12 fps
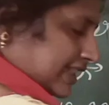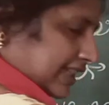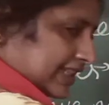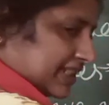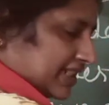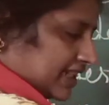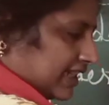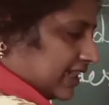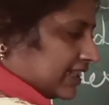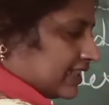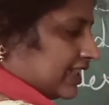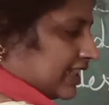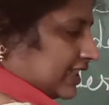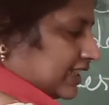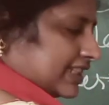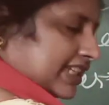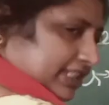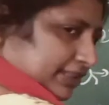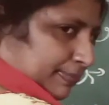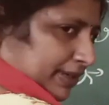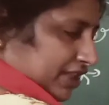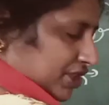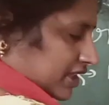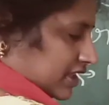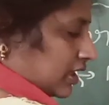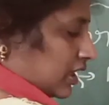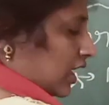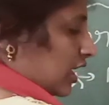the genus, this is the species.